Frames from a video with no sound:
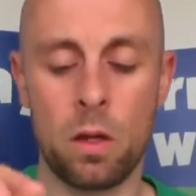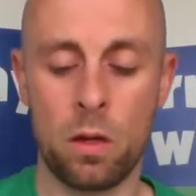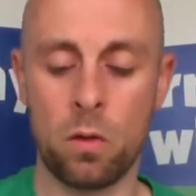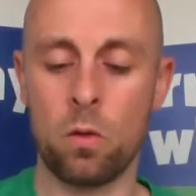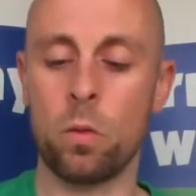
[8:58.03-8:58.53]

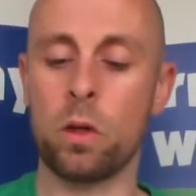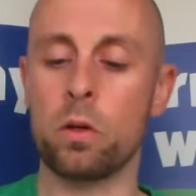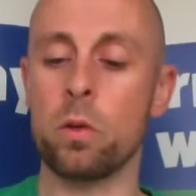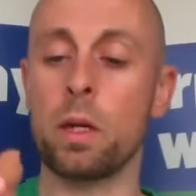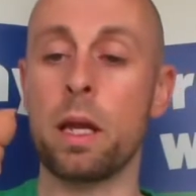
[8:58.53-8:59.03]
And all we're
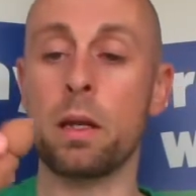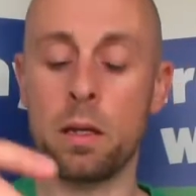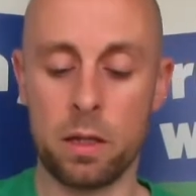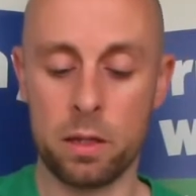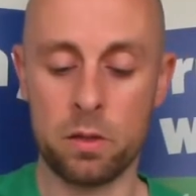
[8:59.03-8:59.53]
going to do again
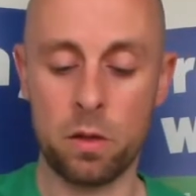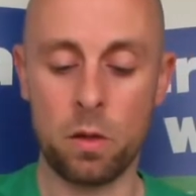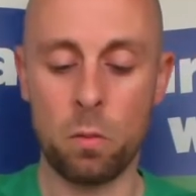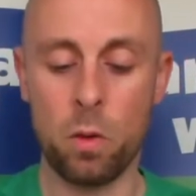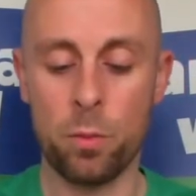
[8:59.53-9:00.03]
is
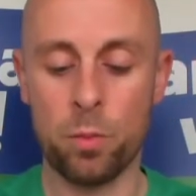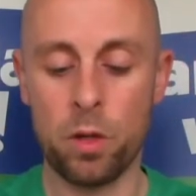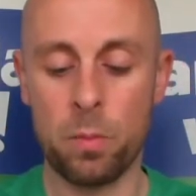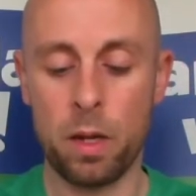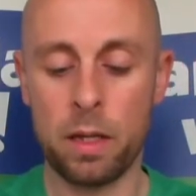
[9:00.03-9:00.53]
when we put
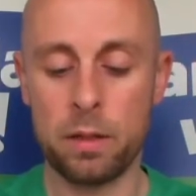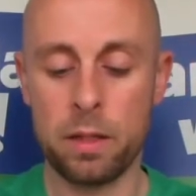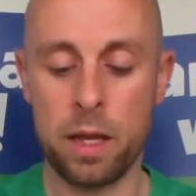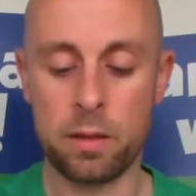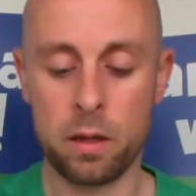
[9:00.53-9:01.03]
it back into
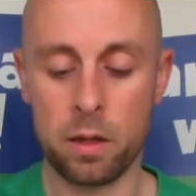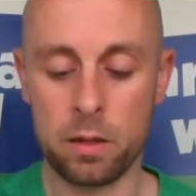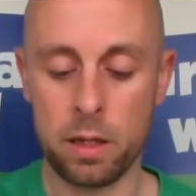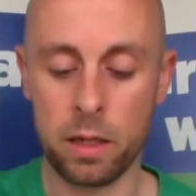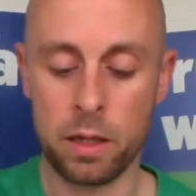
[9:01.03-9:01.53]
the airtight
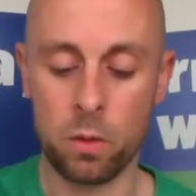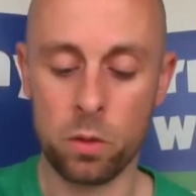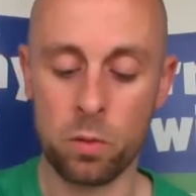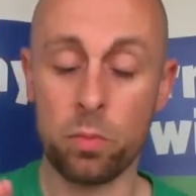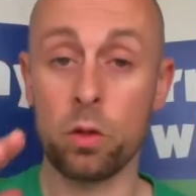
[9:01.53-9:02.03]
container now,
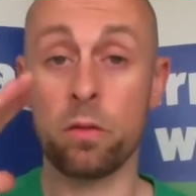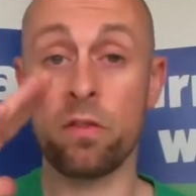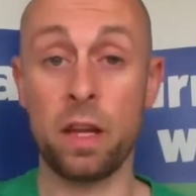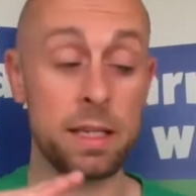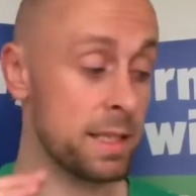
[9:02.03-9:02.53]
we're going to put the
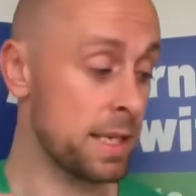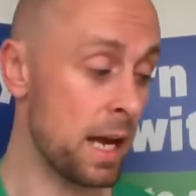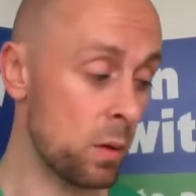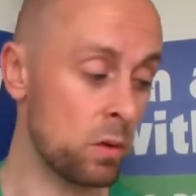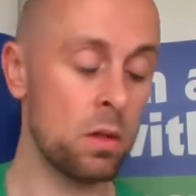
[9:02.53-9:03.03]
face
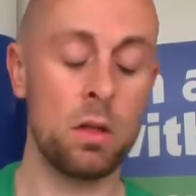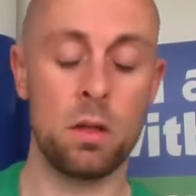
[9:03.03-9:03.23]
down